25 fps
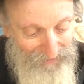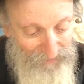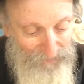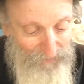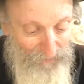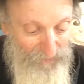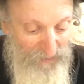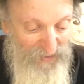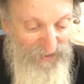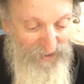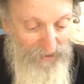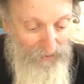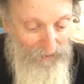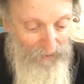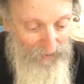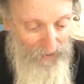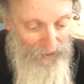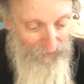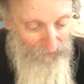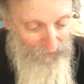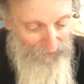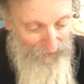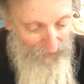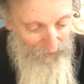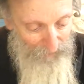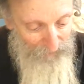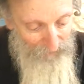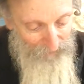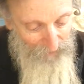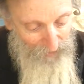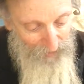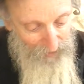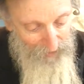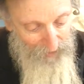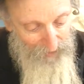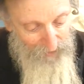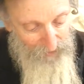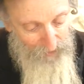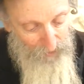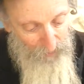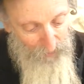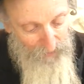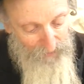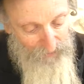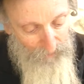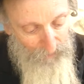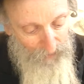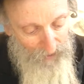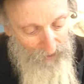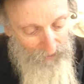physical lifetime. So
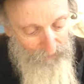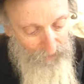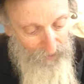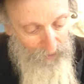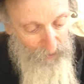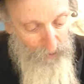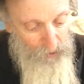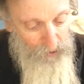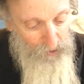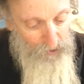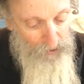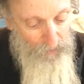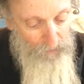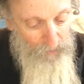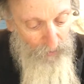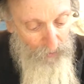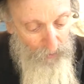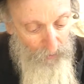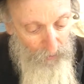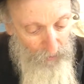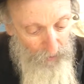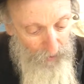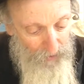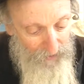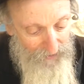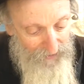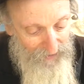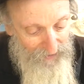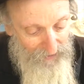it's Isha ba'uretz.